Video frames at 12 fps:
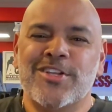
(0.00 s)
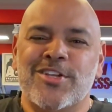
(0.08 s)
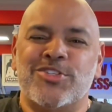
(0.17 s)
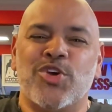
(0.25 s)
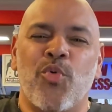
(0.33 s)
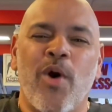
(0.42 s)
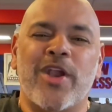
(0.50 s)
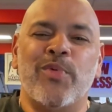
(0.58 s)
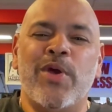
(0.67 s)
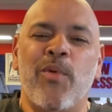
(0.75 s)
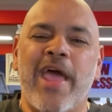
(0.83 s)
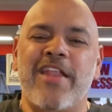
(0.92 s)
So what are
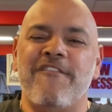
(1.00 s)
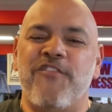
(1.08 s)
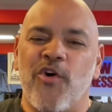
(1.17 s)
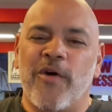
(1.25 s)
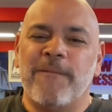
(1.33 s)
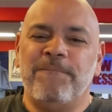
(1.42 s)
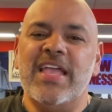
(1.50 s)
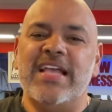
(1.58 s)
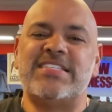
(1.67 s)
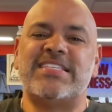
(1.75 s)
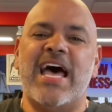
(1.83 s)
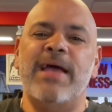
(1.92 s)
we waiting for?
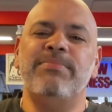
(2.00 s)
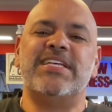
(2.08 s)
It's time